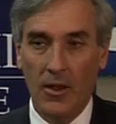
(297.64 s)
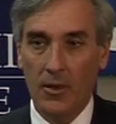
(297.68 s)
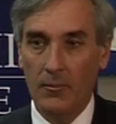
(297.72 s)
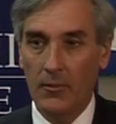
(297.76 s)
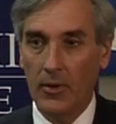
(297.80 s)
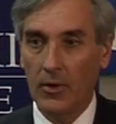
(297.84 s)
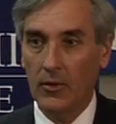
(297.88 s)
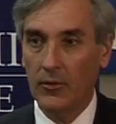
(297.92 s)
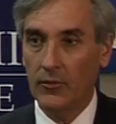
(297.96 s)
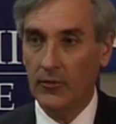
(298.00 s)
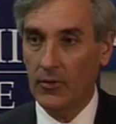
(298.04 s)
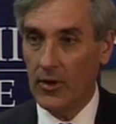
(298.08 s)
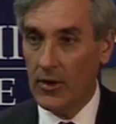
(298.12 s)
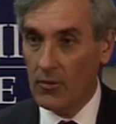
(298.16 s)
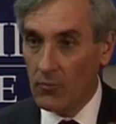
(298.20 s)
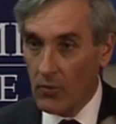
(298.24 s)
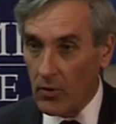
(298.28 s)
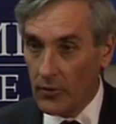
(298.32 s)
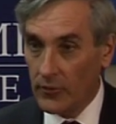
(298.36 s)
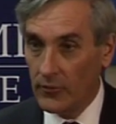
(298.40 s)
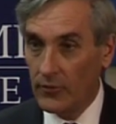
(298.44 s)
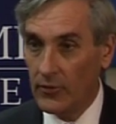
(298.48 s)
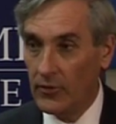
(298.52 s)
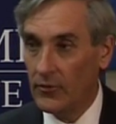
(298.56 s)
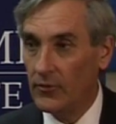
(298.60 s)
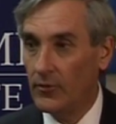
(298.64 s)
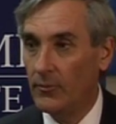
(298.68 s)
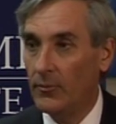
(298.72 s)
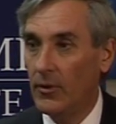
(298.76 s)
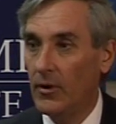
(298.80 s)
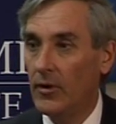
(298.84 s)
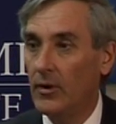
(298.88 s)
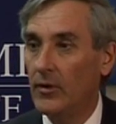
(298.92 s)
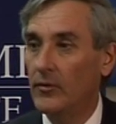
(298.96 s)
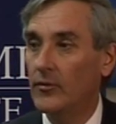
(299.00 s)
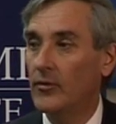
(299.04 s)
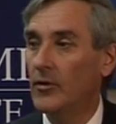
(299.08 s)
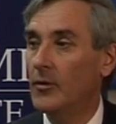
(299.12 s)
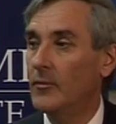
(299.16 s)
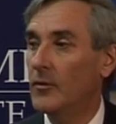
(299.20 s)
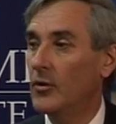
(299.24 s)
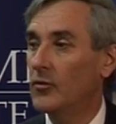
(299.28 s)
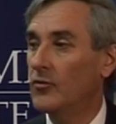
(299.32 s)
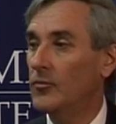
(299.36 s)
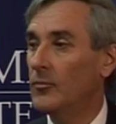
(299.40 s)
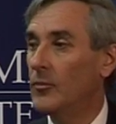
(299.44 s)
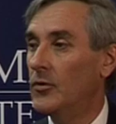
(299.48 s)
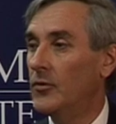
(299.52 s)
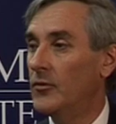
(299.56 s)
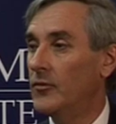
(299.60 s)
because they wanted to borrow so
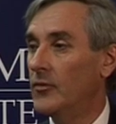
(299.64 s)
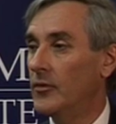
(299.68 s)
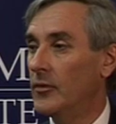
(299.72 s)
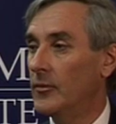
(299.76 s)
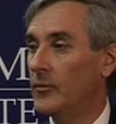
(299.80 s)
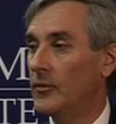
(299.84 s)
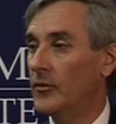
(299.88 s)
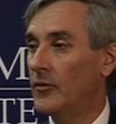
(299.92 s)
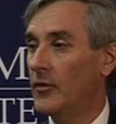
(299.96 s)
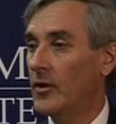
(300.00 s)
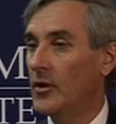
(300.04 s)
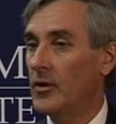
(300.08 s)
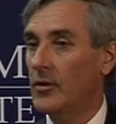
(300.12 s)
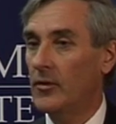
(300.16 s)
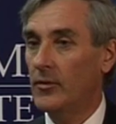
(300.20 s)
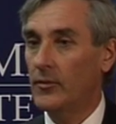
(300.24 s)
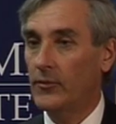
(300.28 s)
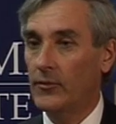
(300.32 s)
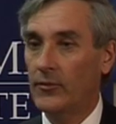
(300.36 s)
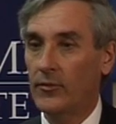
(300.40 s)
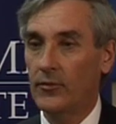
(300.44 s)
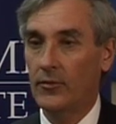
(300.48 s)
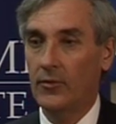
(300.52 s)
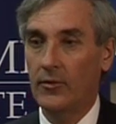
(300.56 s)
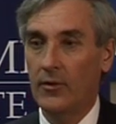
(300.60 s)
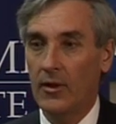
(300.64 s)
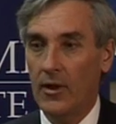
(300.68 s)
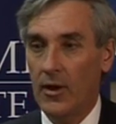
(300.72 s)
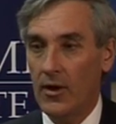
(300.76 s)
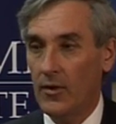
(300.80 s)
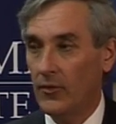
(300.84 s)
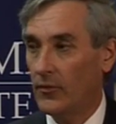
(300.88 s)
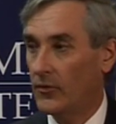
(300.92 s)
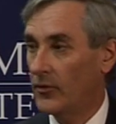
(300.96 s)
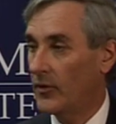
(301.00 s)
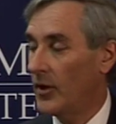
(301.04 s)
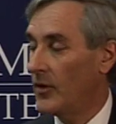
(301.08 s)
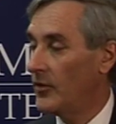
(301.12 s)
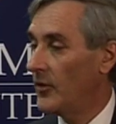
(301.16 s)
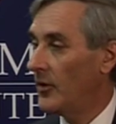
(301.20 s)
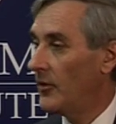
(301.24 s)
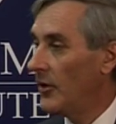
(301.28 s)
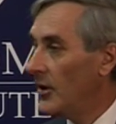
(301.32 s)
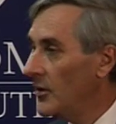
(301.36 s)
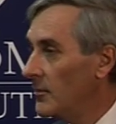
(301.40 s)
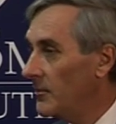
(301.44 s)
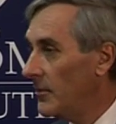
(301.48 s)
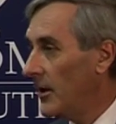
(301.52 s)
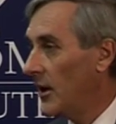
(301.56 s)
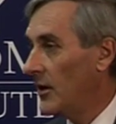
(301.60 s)
much more for themselves outside their
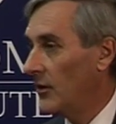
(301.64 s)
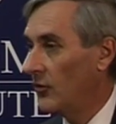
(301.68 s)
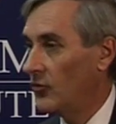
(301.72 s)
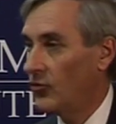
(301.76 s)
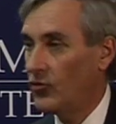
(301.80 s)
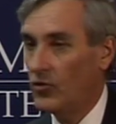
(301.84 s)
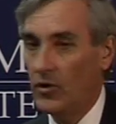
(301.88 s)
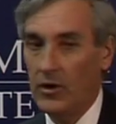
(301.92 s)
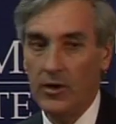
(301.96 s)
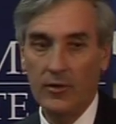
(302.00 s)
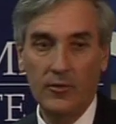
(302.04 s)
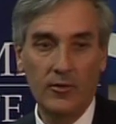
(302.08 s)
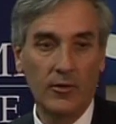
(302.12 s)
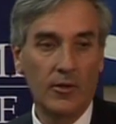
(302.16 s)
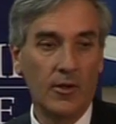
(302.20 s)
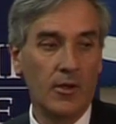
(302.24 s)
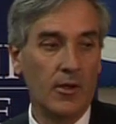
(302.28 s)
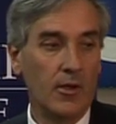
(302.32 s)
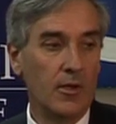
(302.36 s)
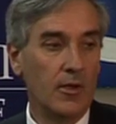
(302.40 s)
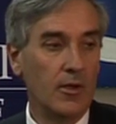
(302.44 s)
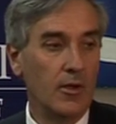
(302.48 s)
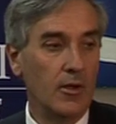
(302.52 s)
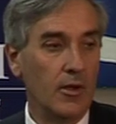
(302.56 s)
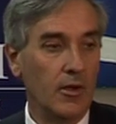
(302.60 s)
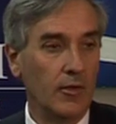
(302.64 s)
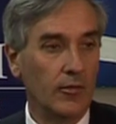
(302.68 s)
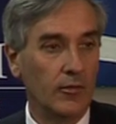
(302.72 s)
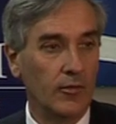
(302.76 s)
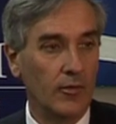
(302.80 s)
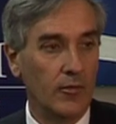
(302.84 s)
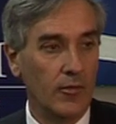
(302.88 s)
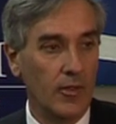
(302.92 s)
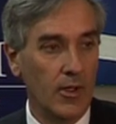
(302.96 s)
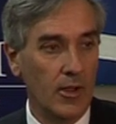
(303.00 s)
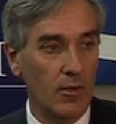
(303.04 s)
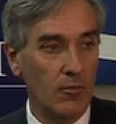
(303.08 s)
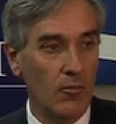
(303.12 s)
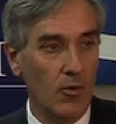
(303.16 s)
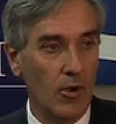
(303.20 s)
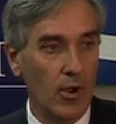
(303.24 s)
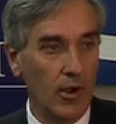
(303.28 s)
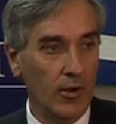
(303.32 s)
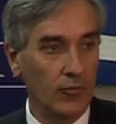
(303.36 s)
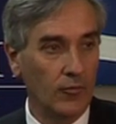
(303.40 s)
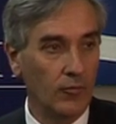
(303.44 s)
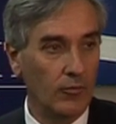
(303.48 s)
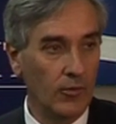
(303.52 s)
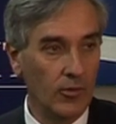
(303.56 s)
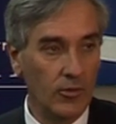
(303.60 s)
own balance sheet. So they
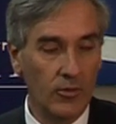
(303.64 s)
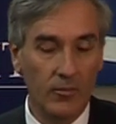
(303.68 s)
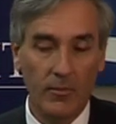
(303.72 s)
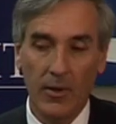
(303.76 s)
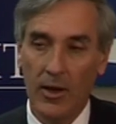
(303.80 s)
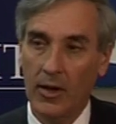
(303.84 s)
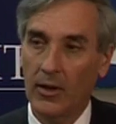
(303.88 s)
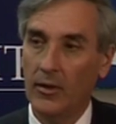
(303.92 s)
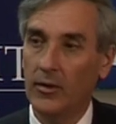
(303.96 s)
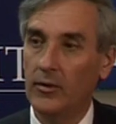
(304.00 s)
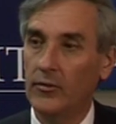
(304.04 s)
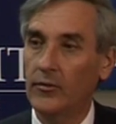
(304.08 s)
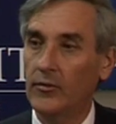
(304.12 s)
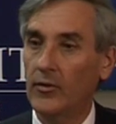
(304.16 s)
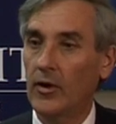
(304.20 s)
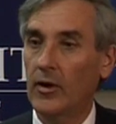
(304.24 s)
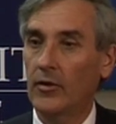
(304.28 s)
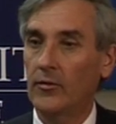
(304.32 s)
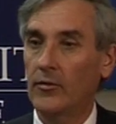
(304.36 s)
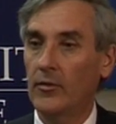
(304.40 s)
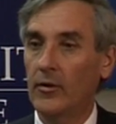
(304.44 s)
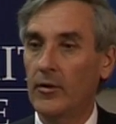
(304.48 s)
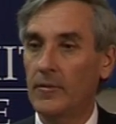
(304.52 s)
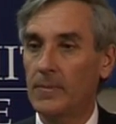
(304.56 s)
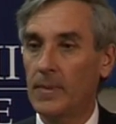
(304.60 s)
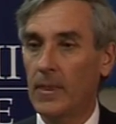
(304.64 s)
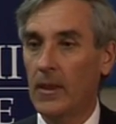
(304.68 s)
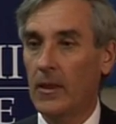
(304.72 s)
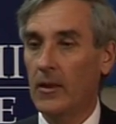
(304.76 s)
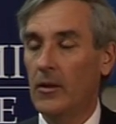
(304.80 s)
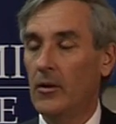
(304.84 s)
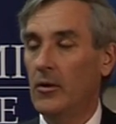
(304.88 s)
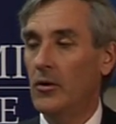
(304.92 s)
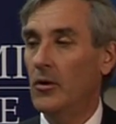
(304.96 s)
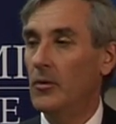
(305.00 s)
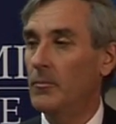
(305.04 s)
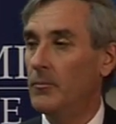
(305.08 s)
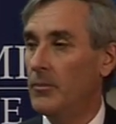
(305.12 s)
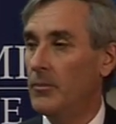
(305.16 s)
worked with the banking sector on